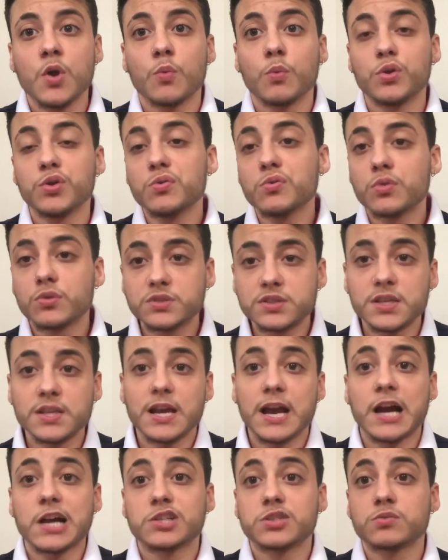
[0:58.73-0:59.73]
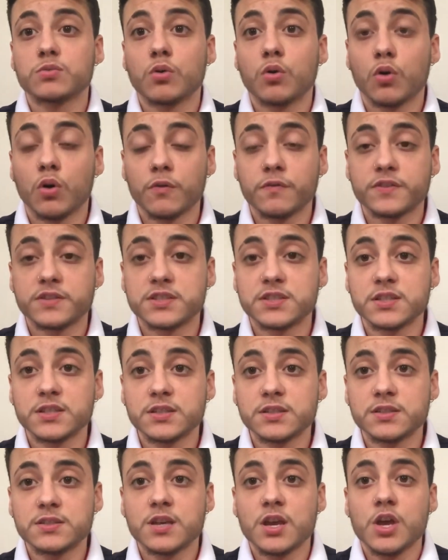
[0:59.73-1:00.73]
When you go to the actual
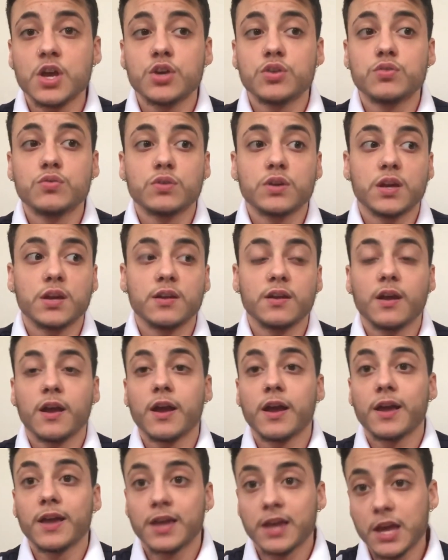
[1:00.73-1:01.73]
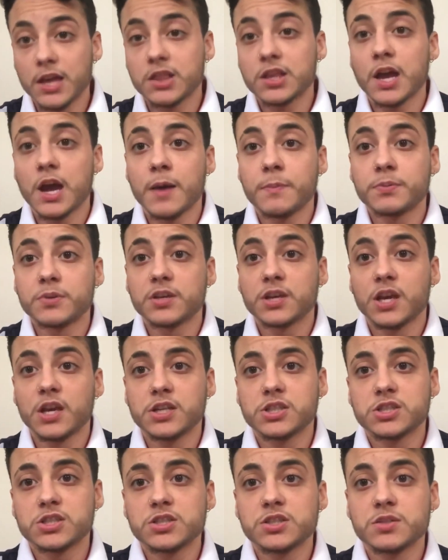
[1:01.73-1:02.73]
offices, you can get the
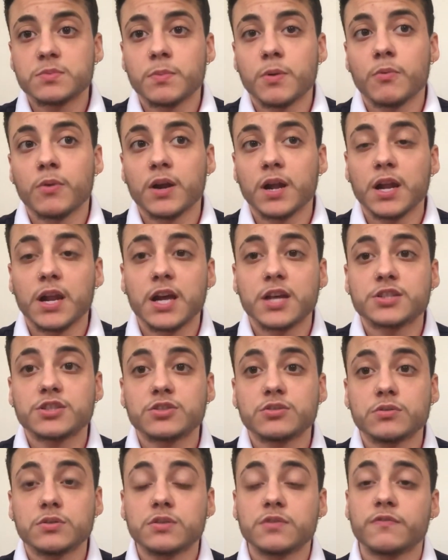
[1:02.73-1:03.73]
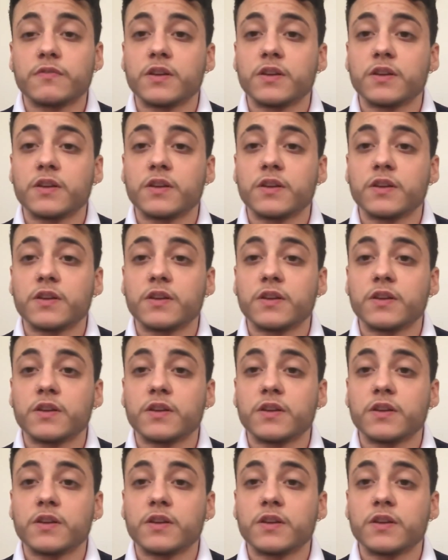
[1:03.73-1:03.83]
applications, but what I like to do is